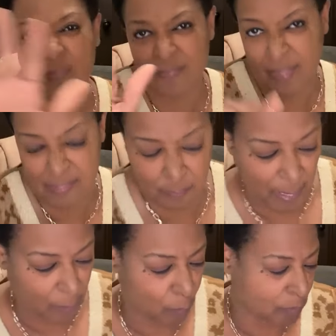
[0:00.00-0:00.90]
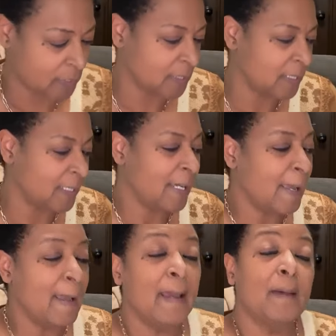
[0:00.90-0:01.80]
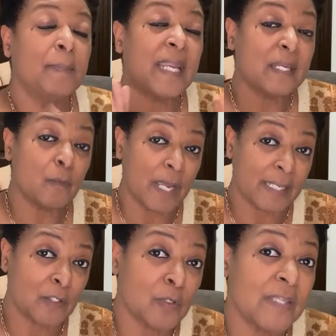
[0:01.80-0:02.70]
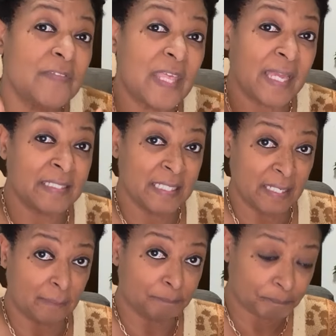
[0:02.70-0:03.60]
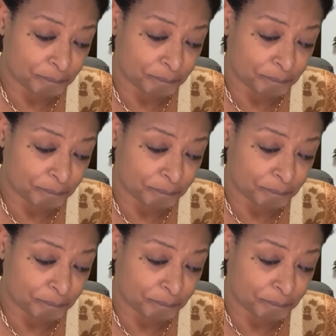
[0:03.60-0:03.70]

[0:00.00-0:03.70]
that that's backwards. But anyway, you get the idea